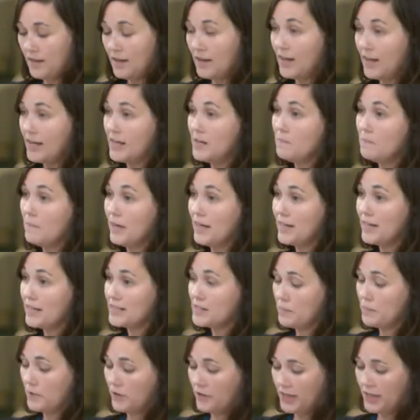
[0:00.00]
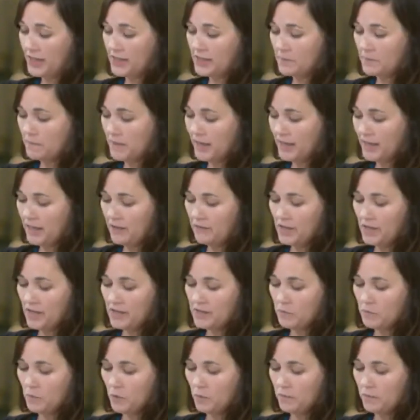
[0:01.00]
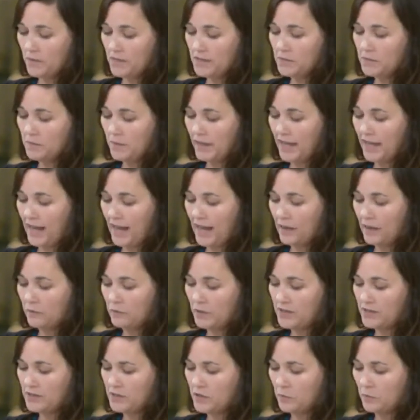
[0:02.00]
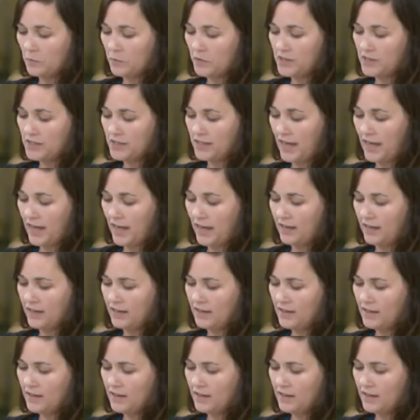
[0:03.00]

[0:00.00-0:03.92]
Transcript: And in my experience, many of these moments began with someone saying,